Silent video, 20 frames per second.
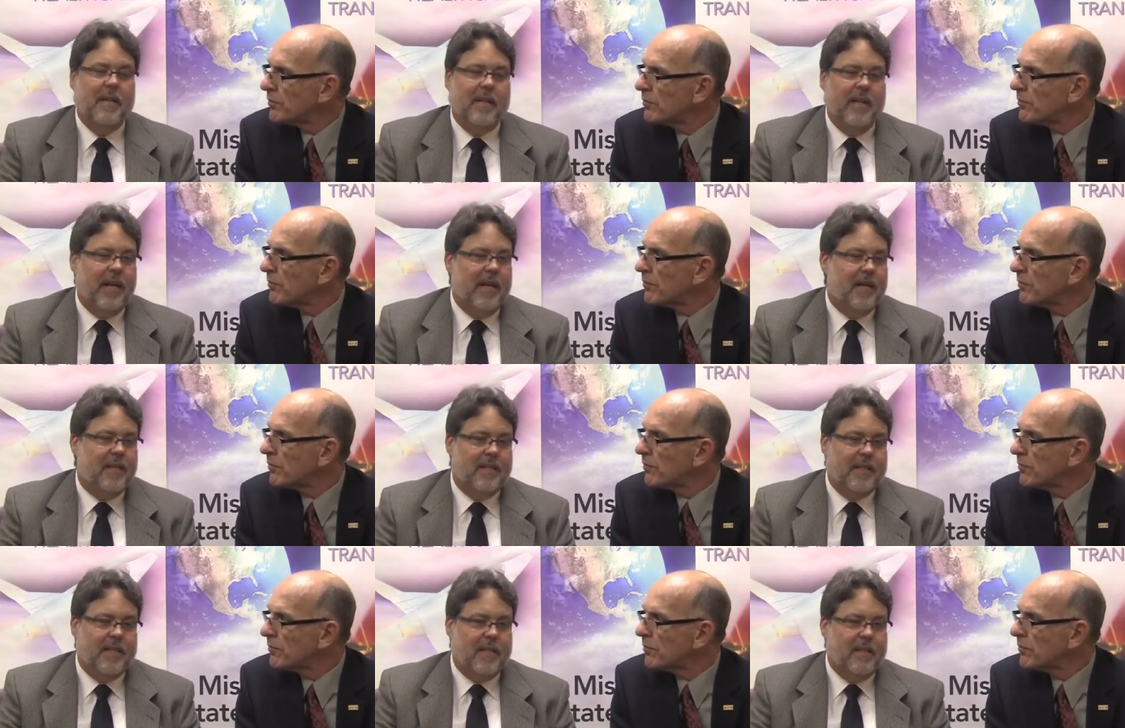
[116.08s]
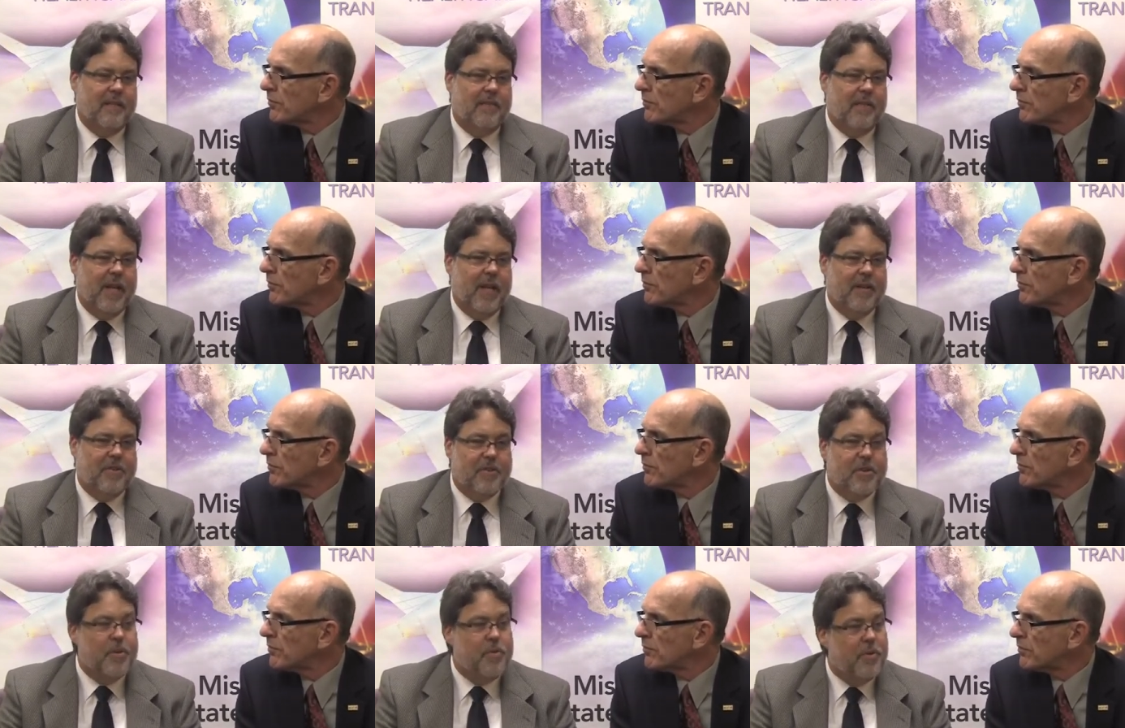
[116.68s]
Speaker 1: that, uh,
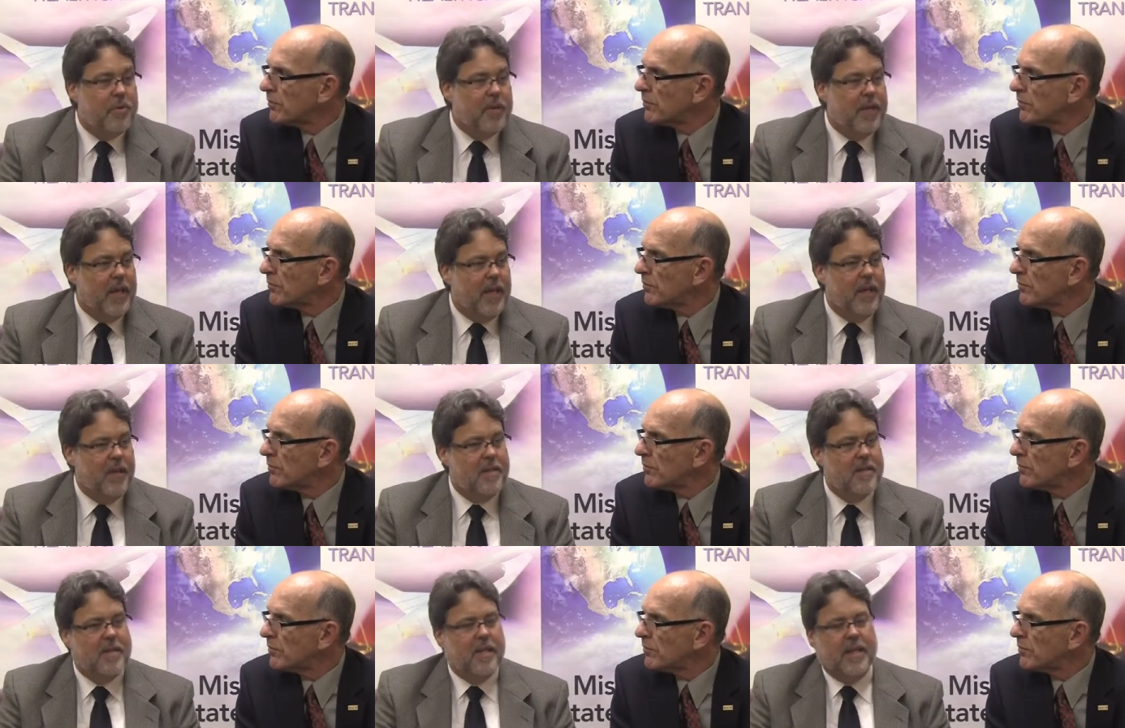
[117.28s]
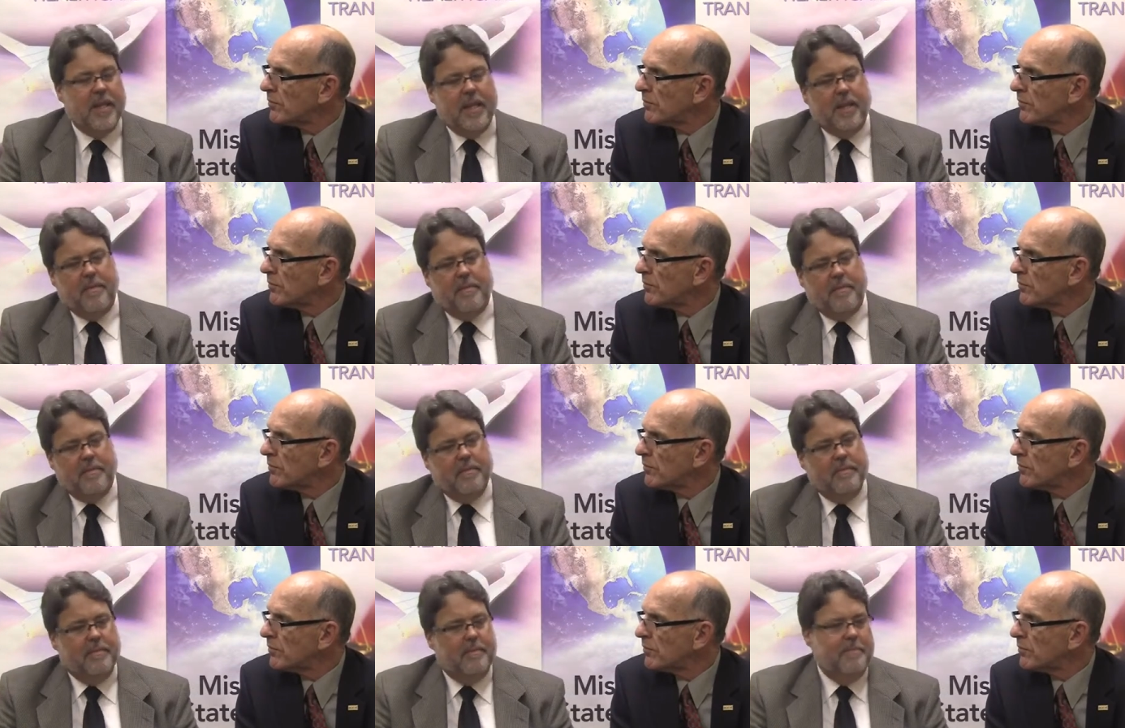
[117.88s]
that do things, and
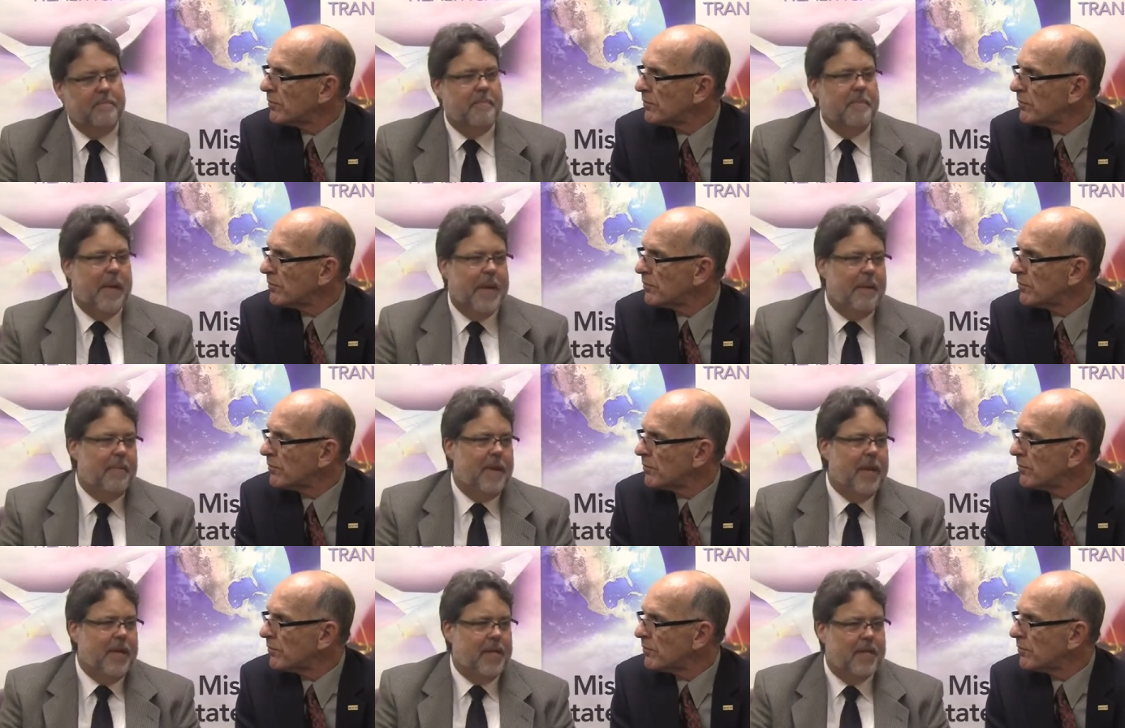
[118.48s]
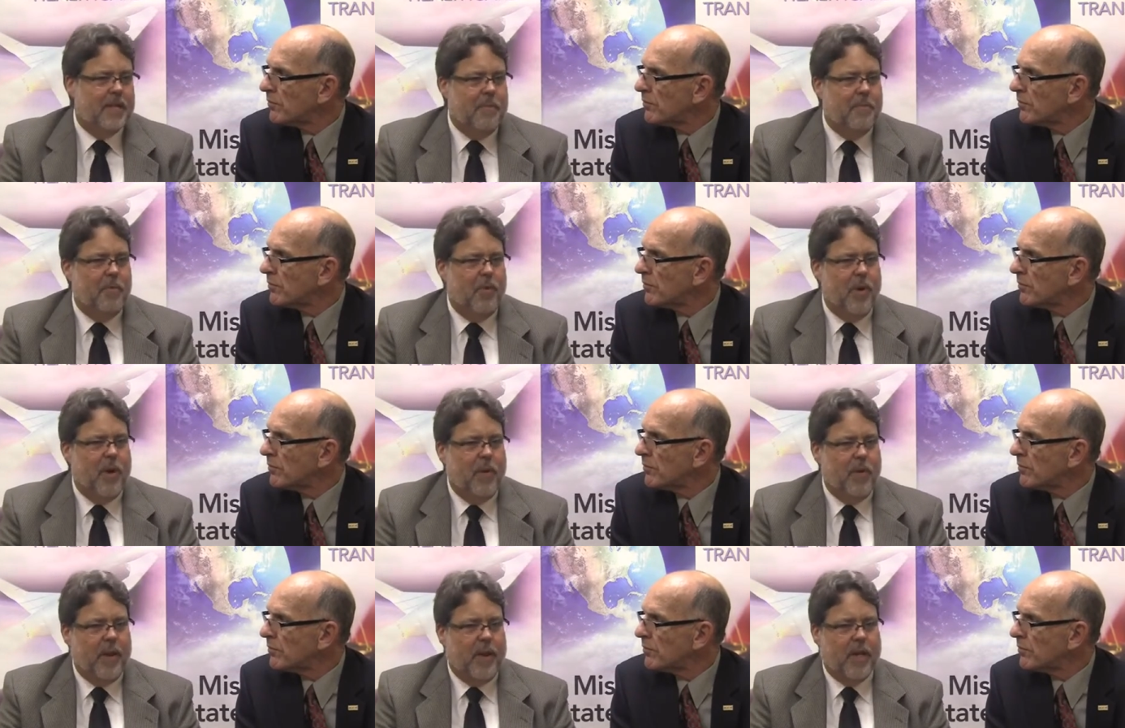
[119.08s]
then maybe at some
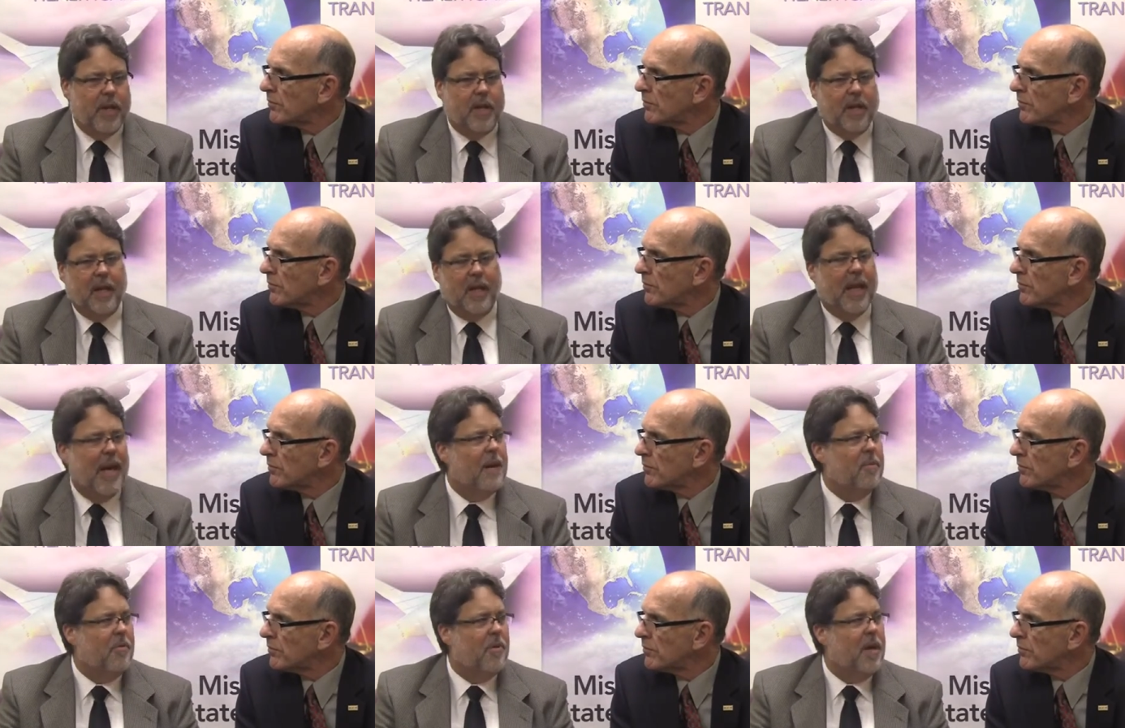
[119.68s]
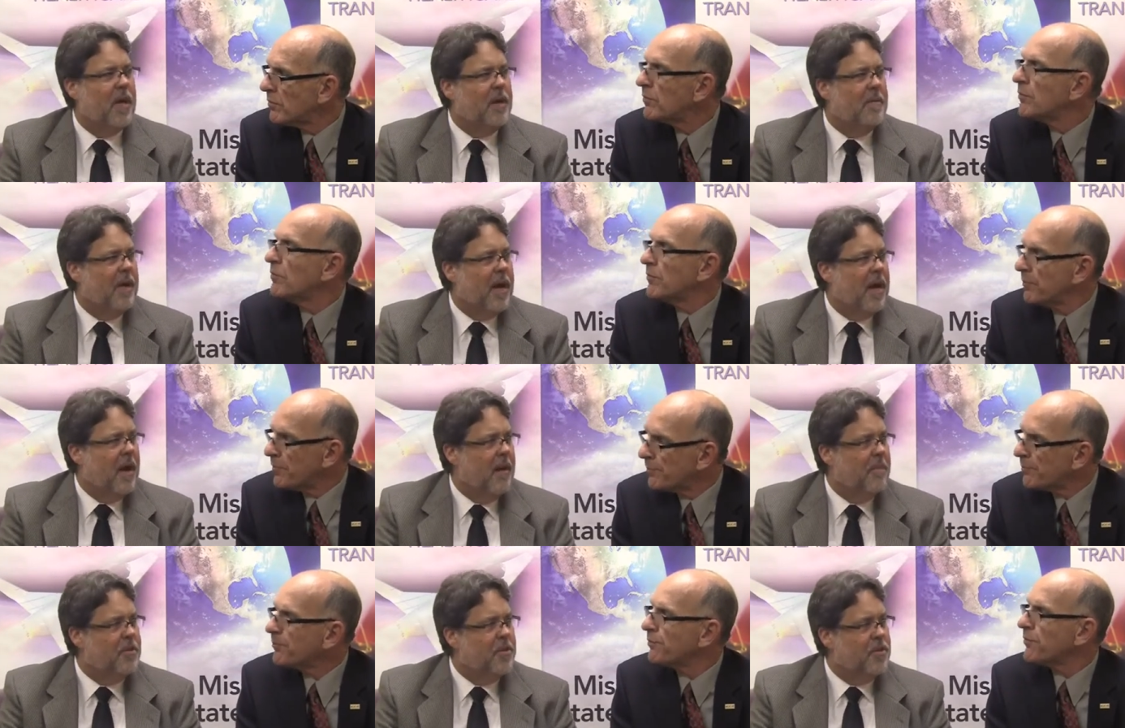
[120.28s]
point we can collaborate about
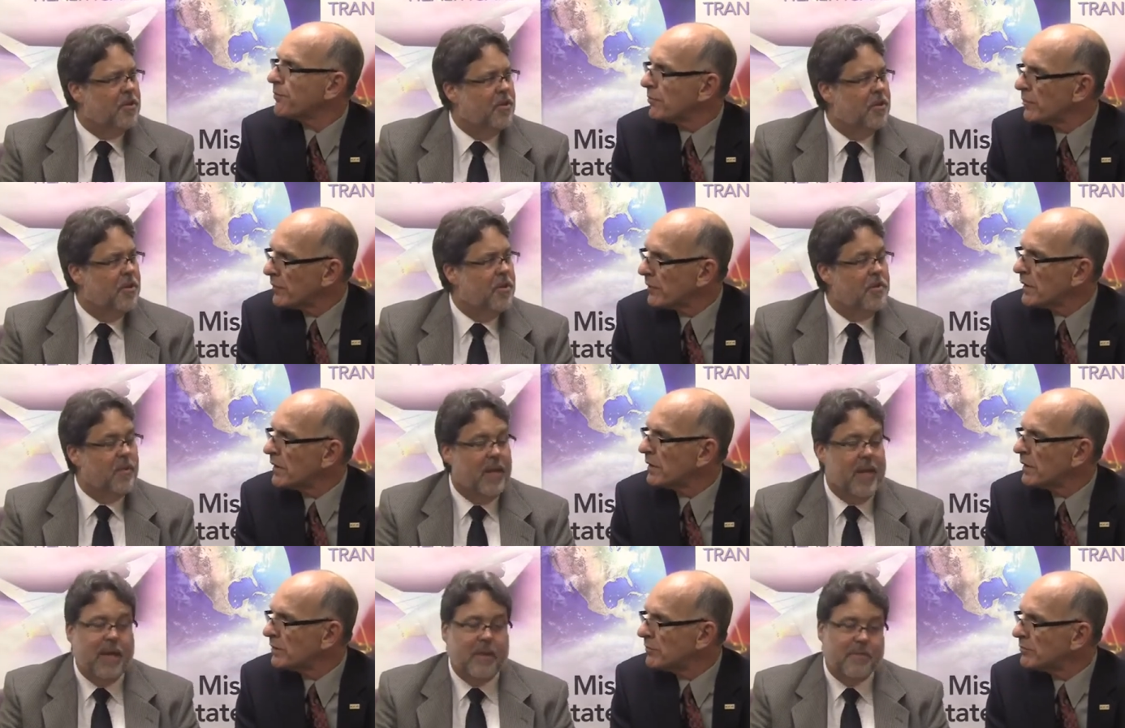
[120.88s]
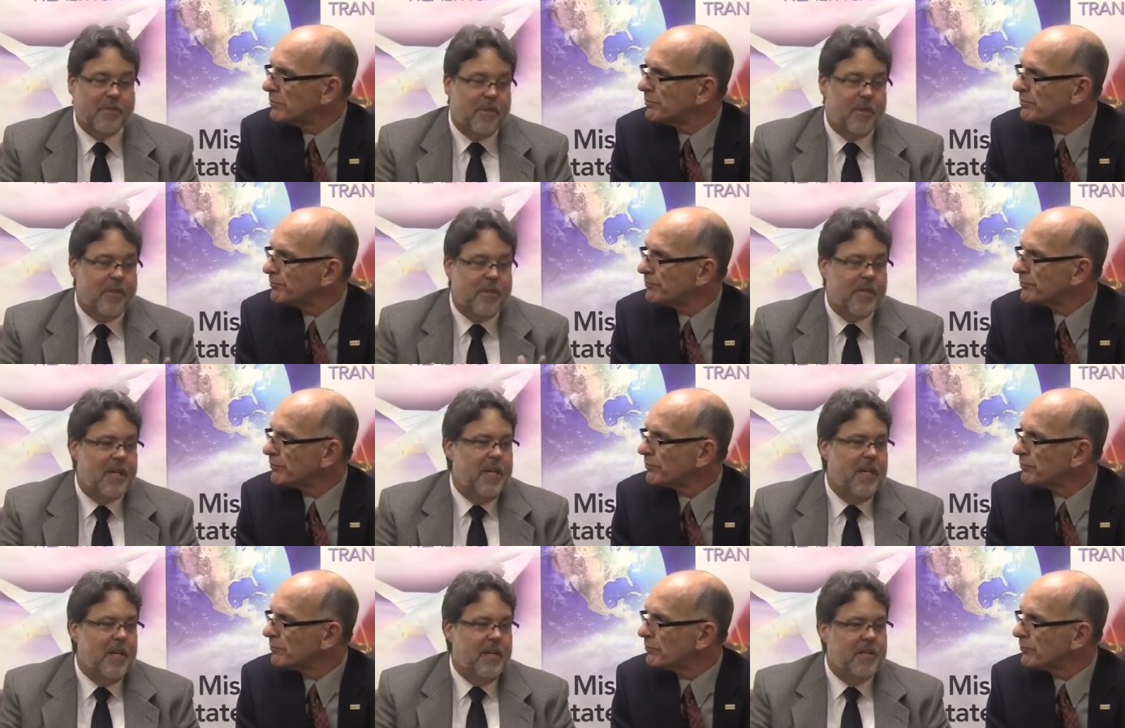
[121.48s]
opportunities with them. So
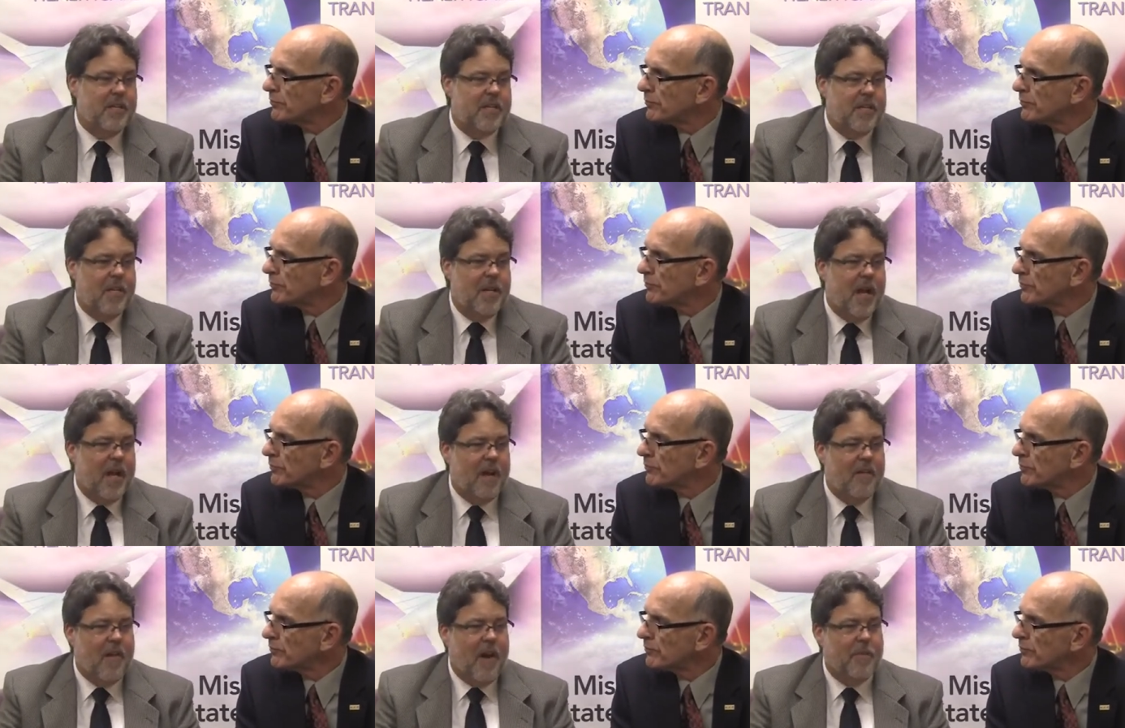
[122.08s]
there's just a lot of